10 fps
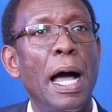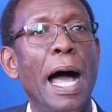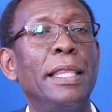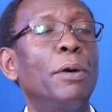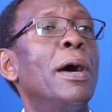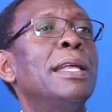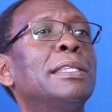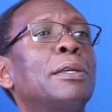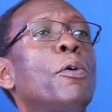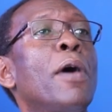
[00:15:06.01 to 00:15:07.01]
are the
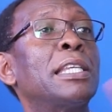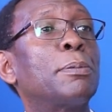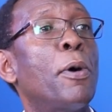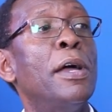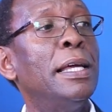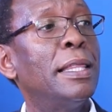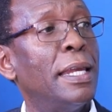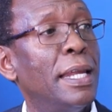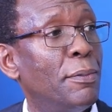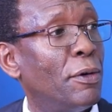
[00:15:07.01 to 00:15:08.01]
ones who are spoiling
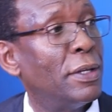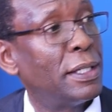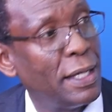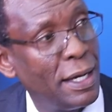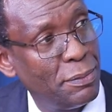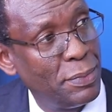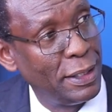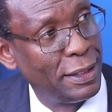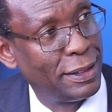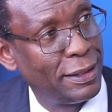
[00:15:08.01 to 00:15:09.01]
the name of the
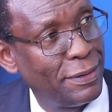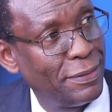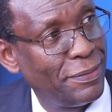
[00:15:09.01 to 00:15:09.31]
CRBs,